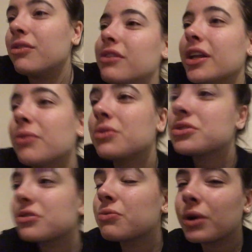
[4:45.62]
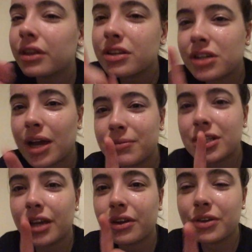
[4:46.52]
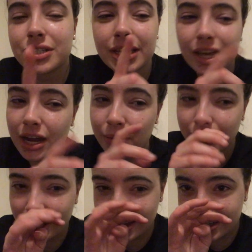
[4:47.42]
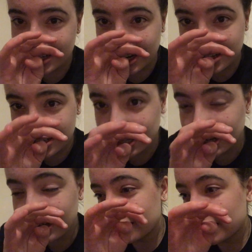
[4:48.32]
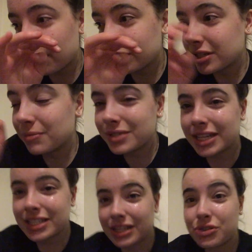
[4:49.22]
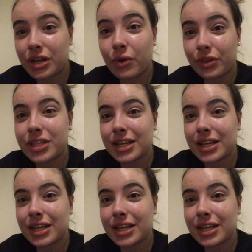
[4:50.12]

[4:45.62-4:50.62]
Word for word: I really want to. One of the times that I go see it, I want to get a stage seat because there were some seats literally on the